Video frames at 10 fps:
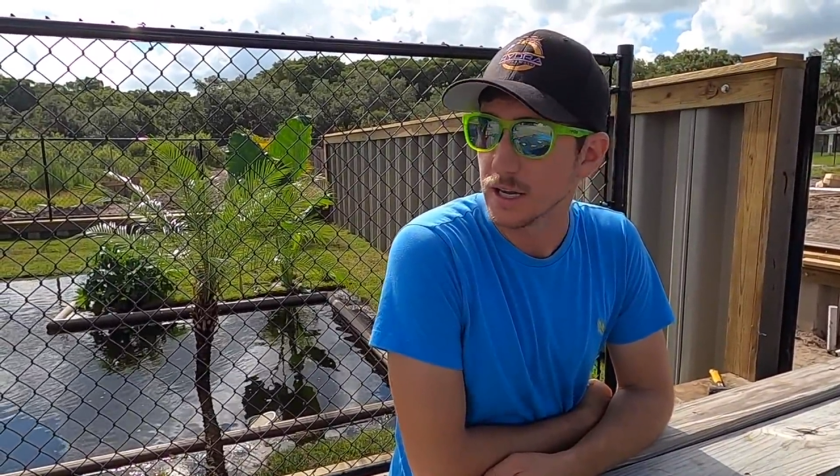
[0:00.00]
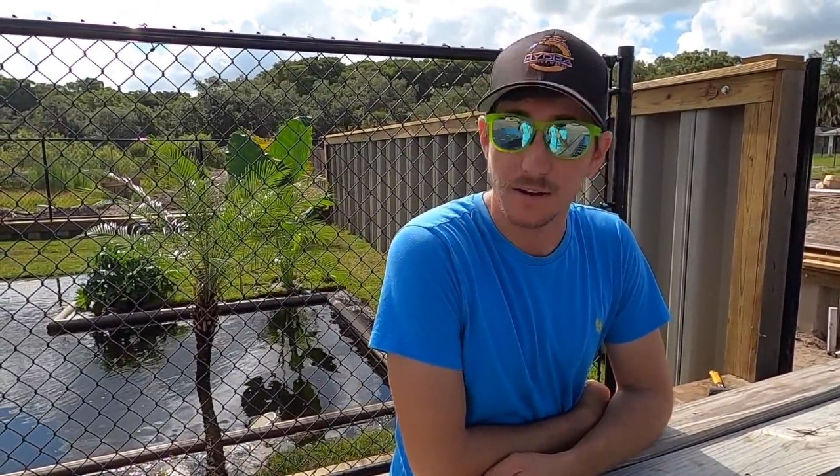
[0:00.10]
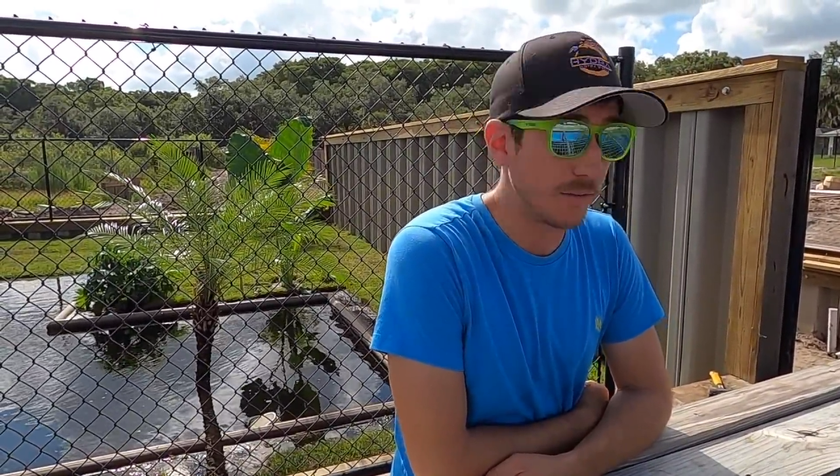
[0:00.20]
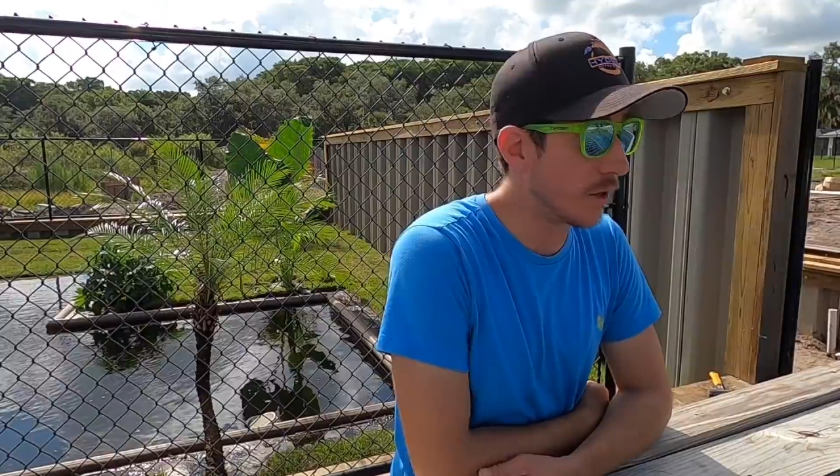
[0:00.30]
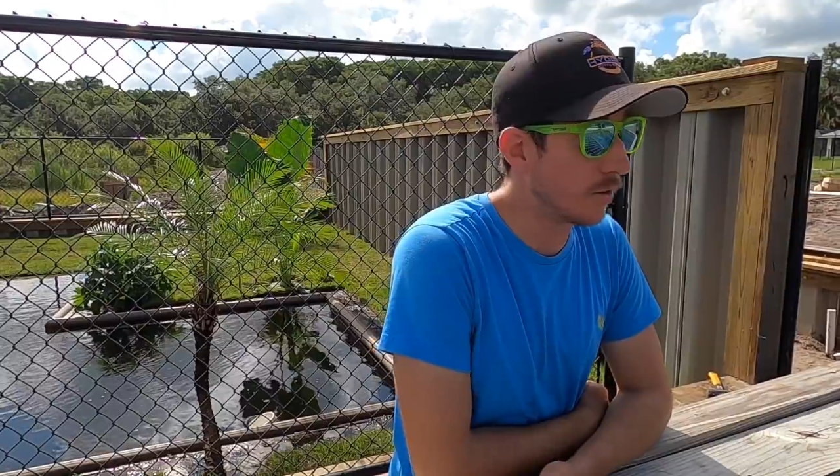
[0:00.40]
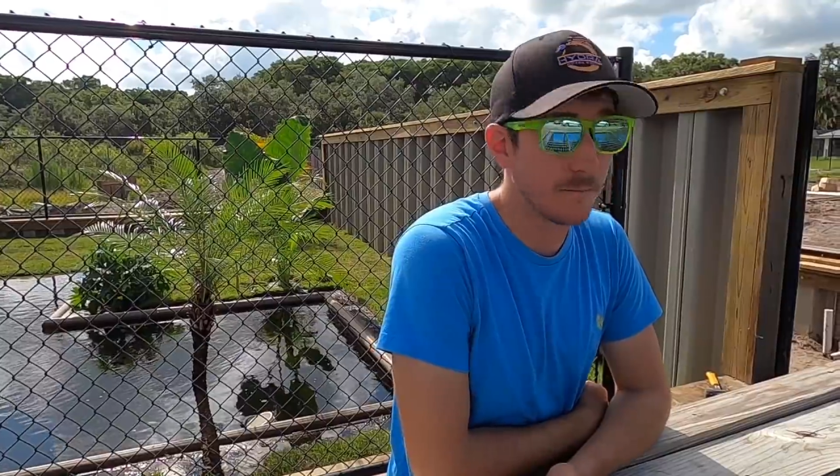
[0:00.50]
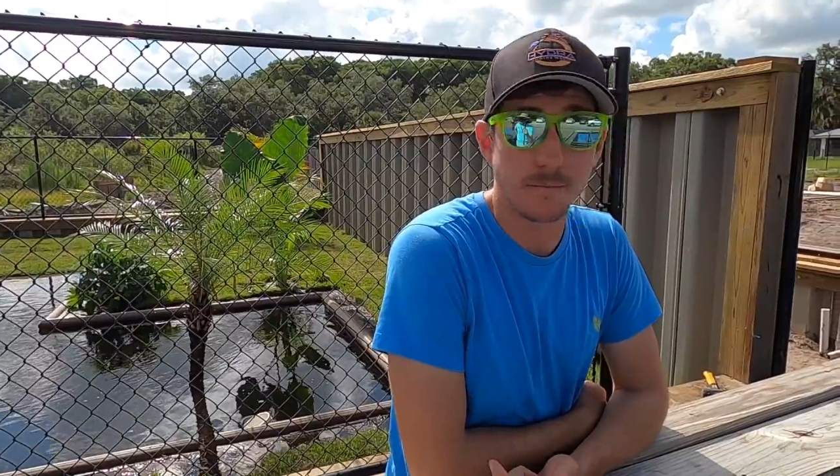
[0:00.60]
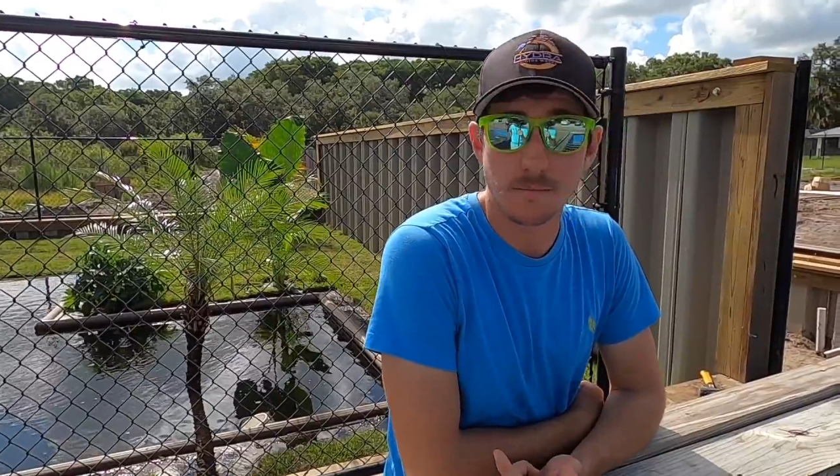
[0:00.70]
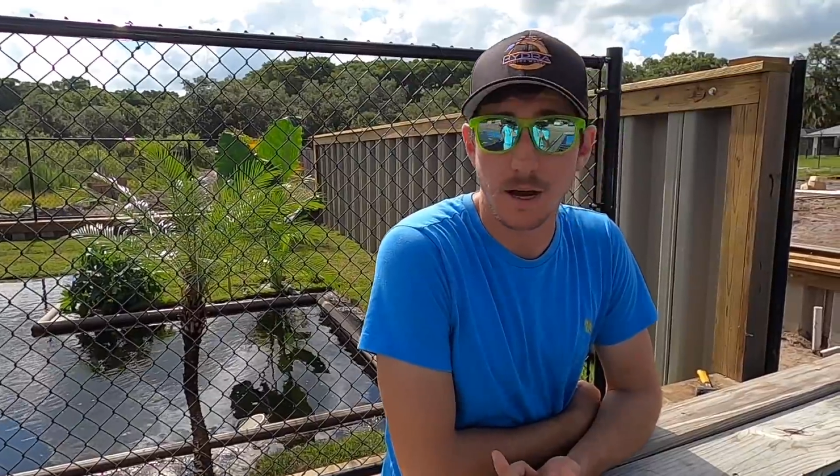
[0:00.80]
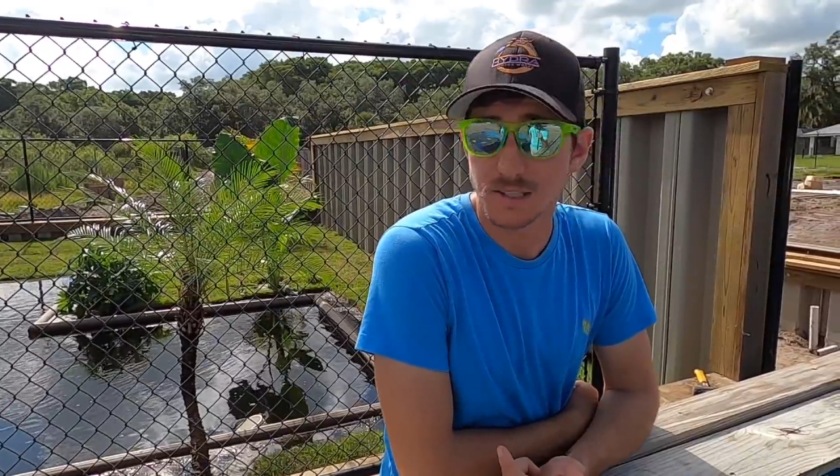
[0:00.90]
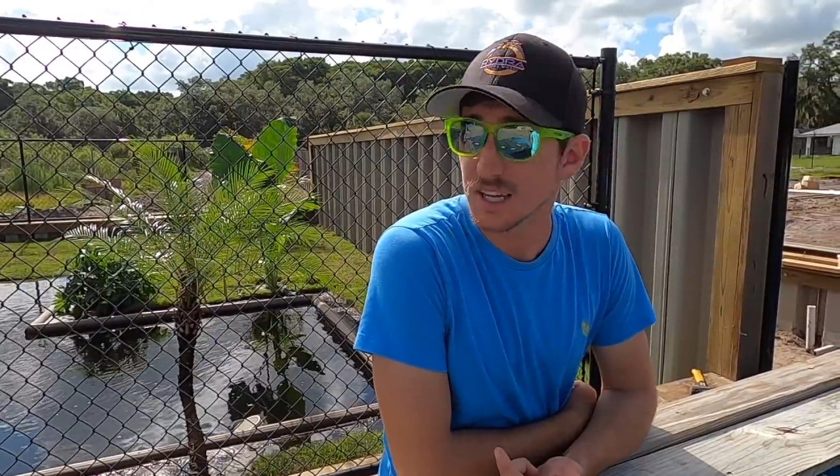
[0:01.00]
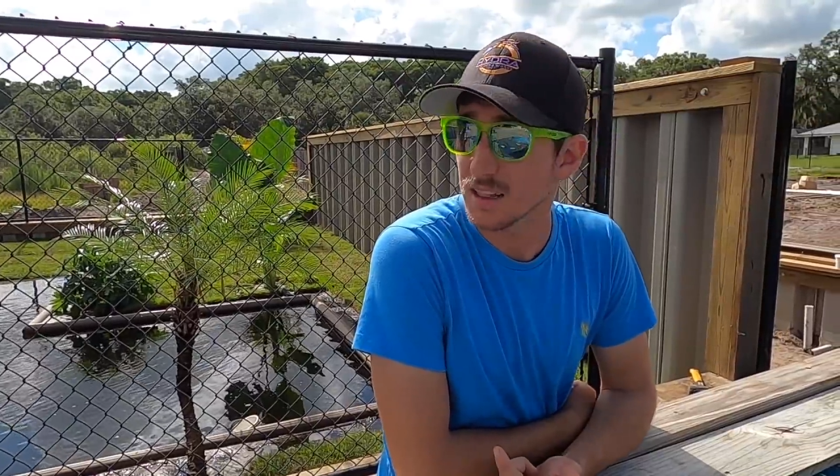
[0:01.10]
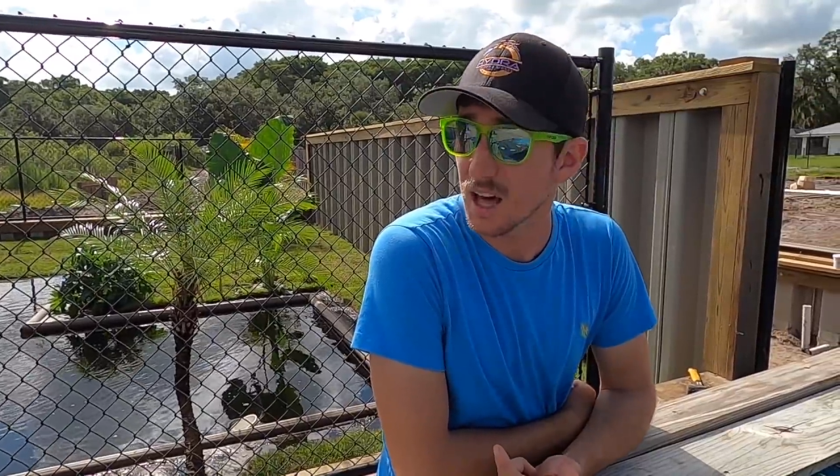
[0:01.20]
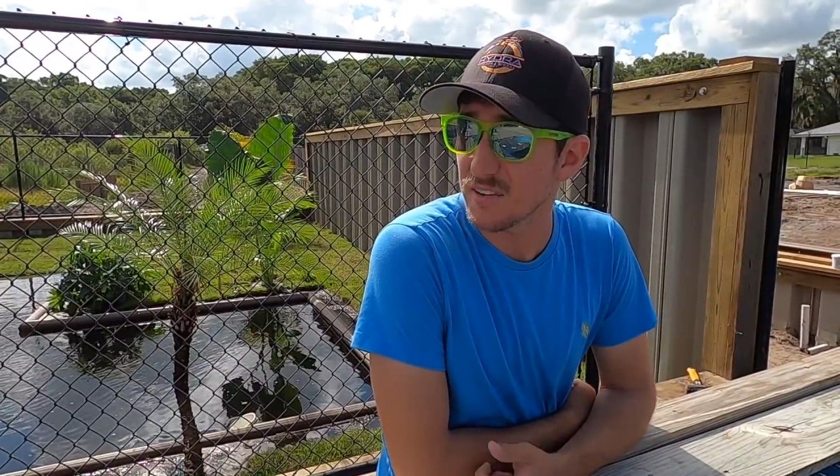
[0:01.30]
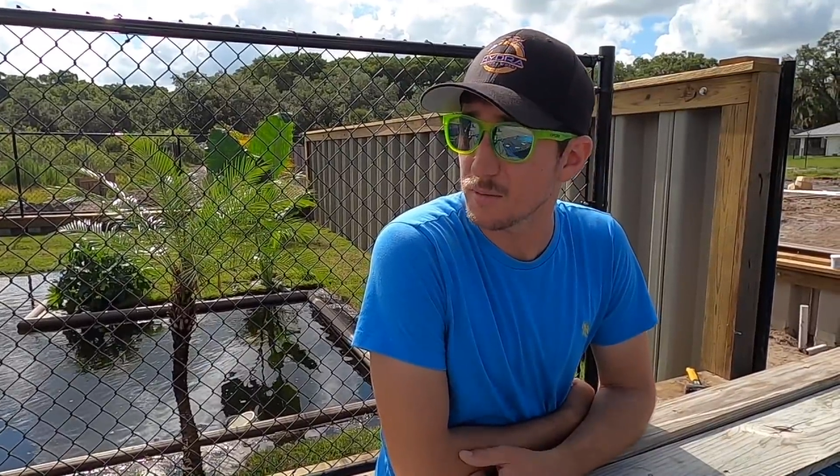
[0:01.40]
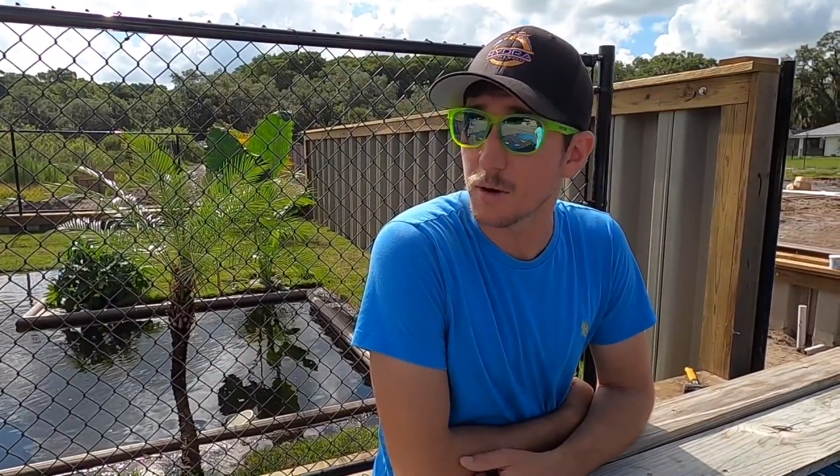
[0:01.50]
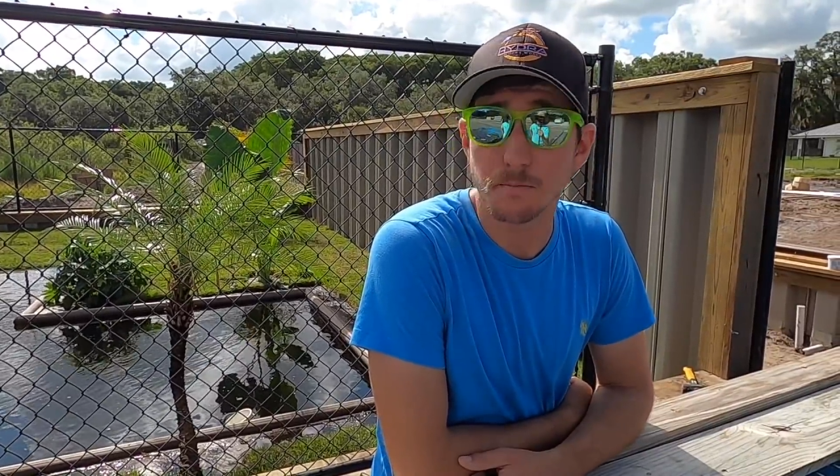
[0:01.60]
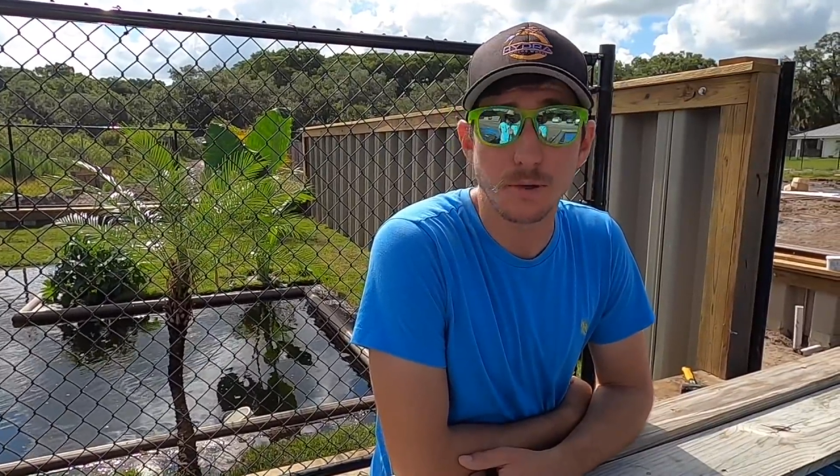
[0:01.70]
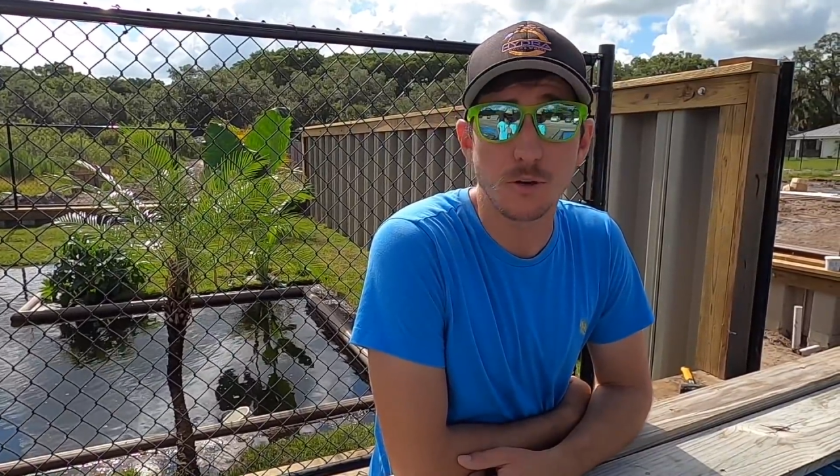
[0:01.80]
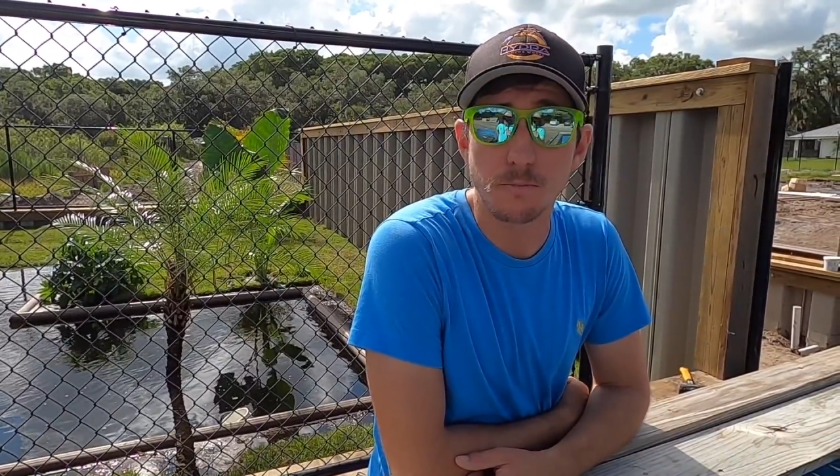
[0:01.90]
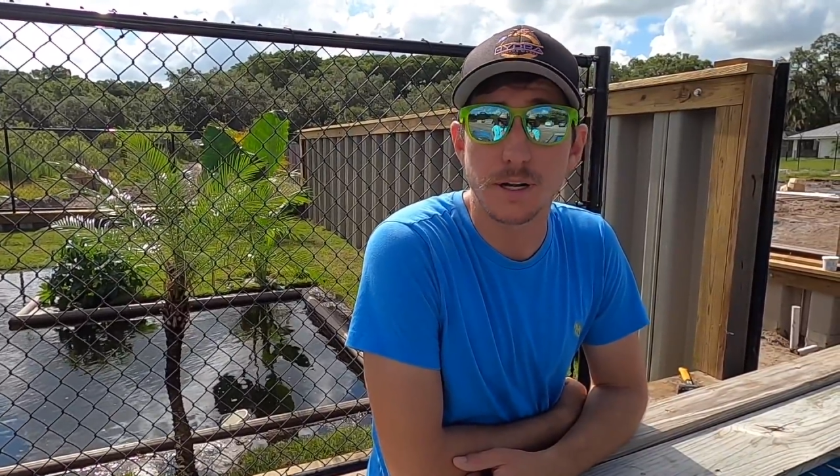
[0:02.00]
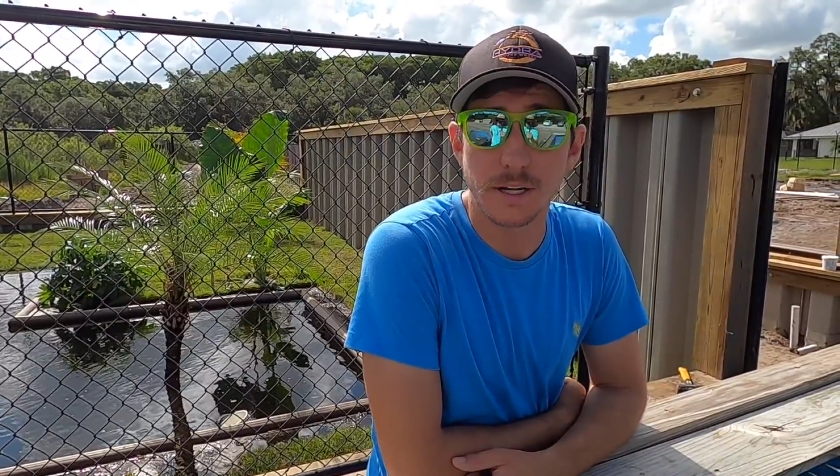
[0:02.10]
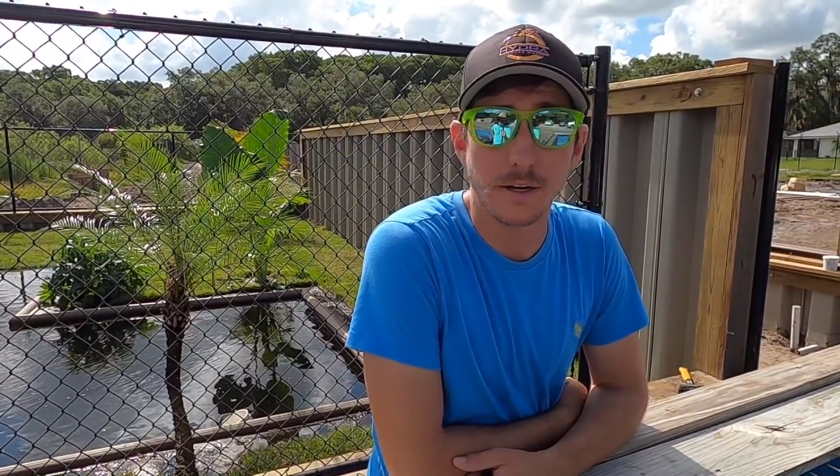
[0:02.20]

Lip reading: even though I'd say a lot of them are doing pretty